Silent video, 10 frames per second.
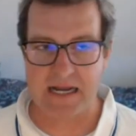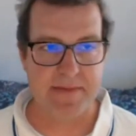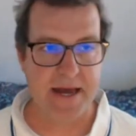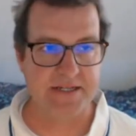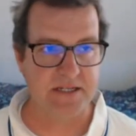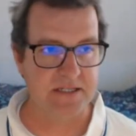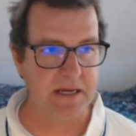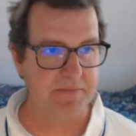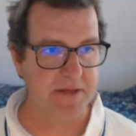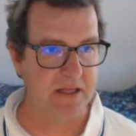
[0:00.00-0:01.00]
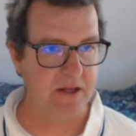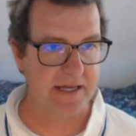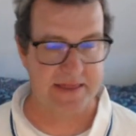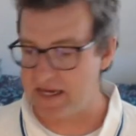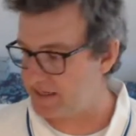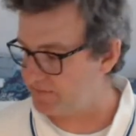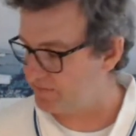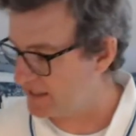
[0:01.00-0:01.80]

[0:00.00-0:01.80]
I can't imagine something like